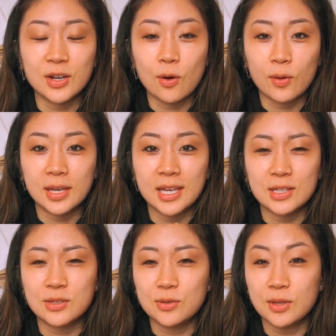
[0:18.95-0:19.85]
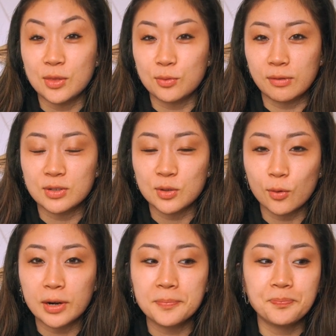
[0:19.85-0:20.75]
going into the thrift
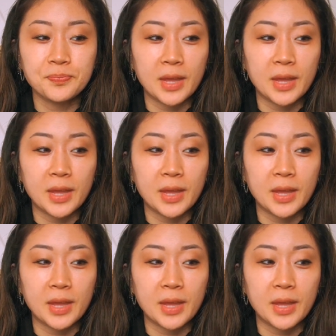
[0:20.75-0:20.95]
store